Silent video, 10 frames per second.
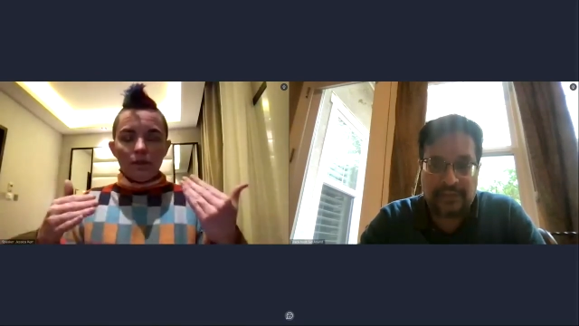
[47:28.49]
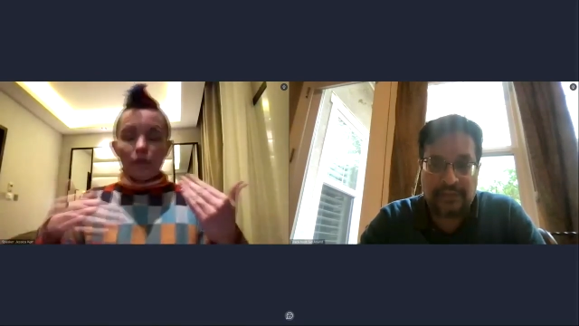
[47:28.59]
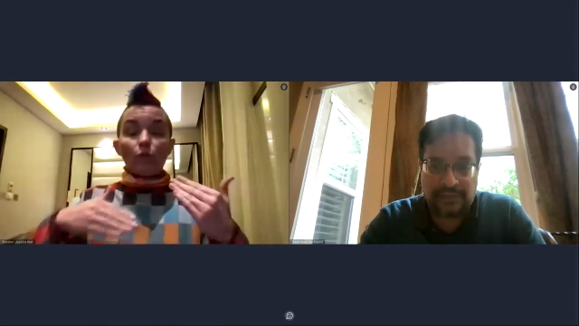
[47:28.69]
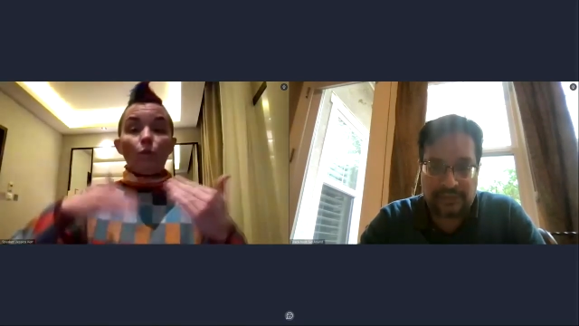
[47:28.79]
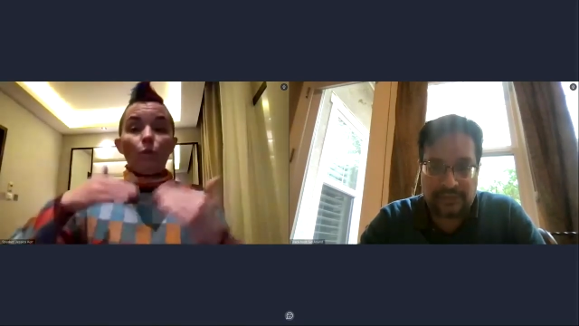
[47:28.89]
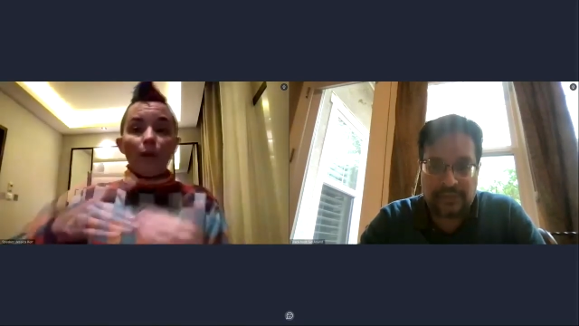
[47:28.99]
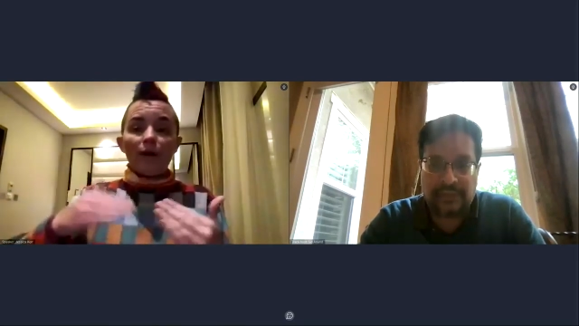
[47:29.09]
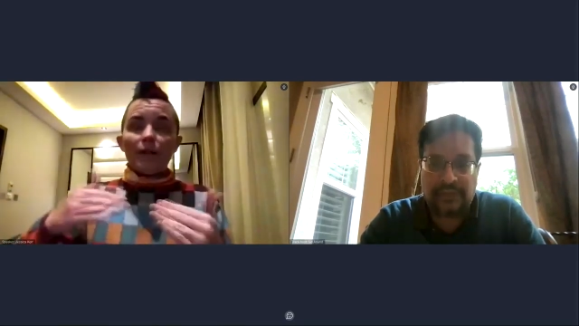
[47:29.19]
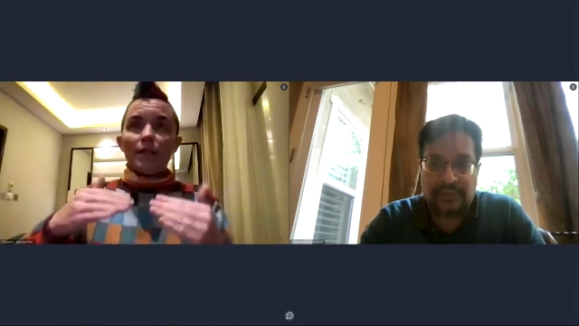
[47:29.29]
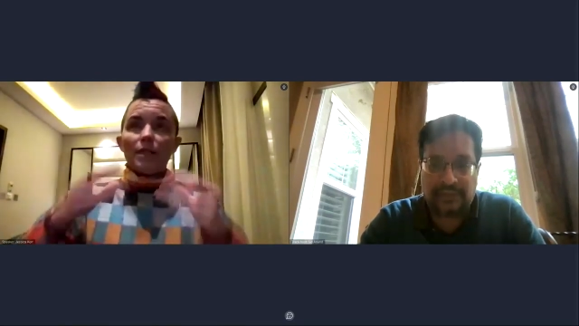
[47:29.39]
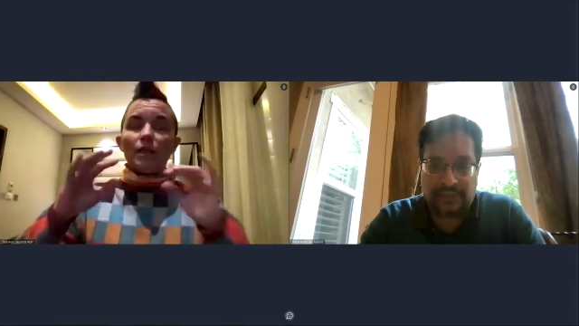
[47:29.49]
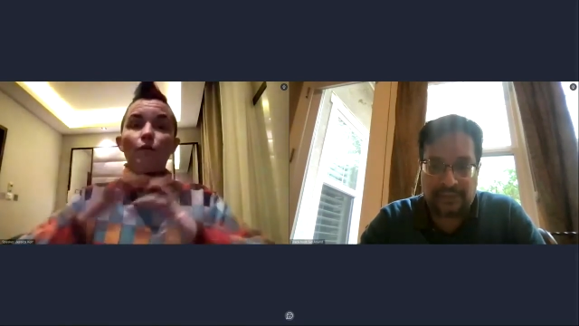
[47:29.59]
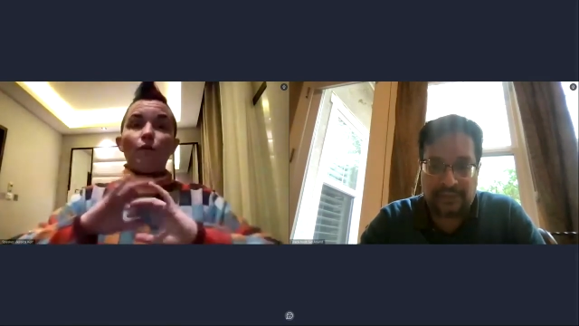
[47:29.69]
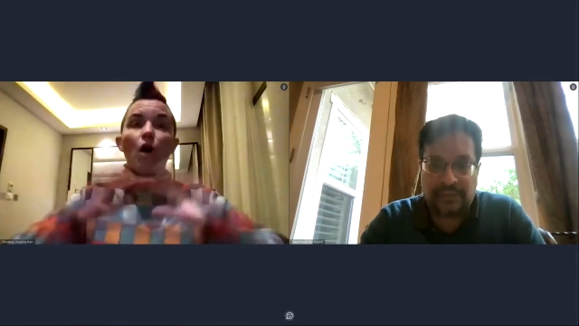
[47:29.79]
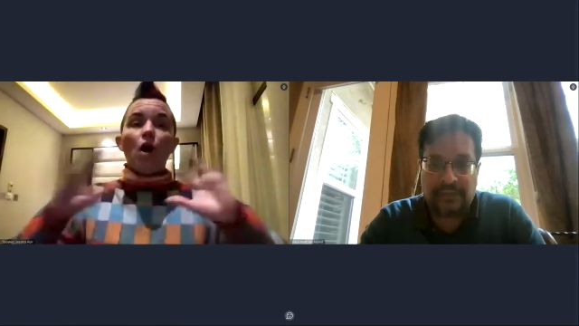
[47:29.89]
Speaker 1: your queries that
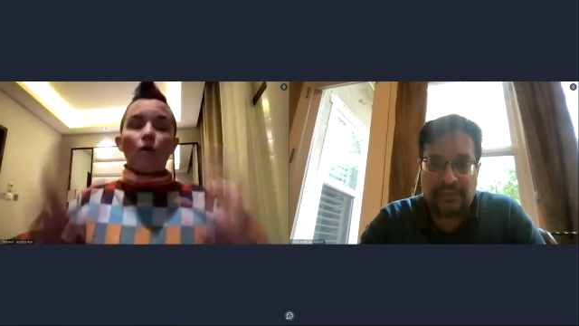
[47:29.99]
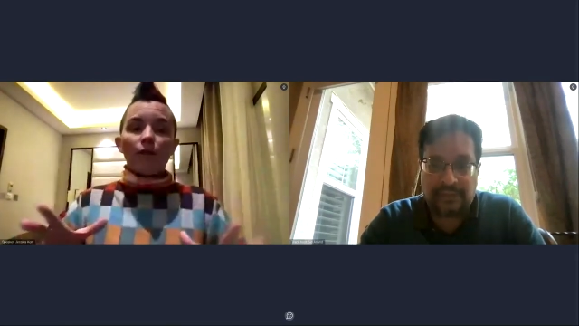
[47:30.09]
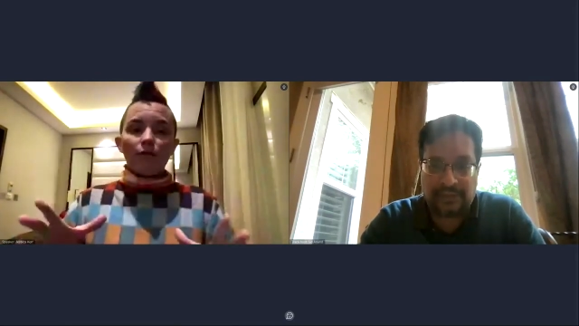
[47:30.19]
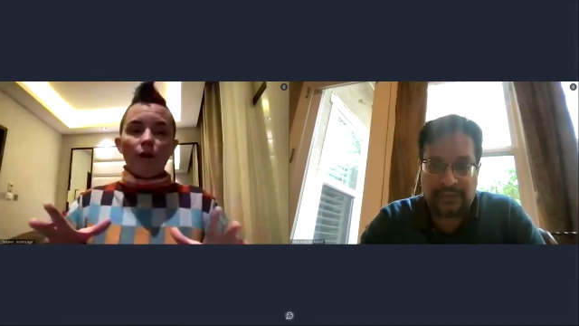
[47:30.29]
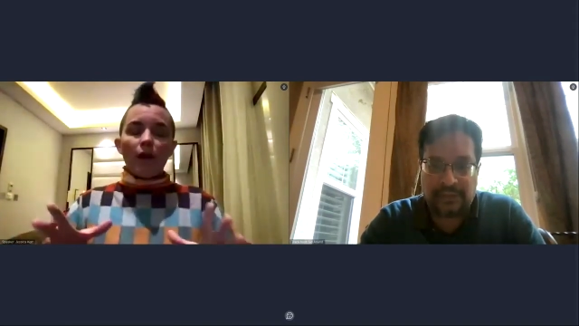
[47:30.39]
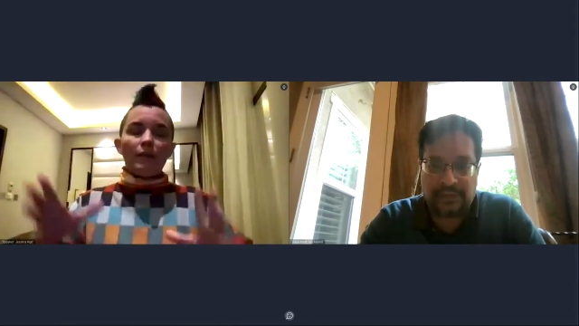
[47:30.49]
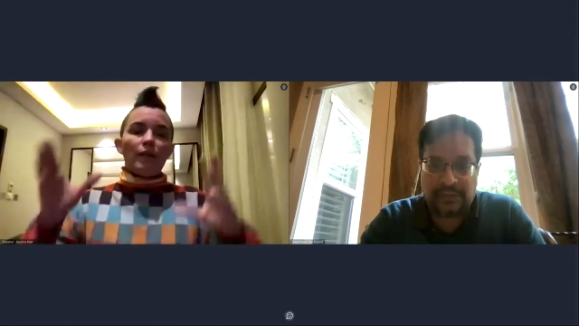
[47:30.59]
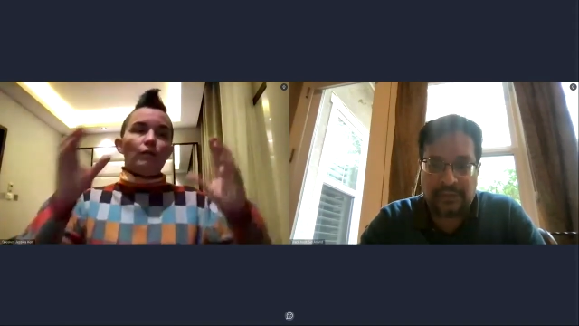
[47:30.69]
you've already run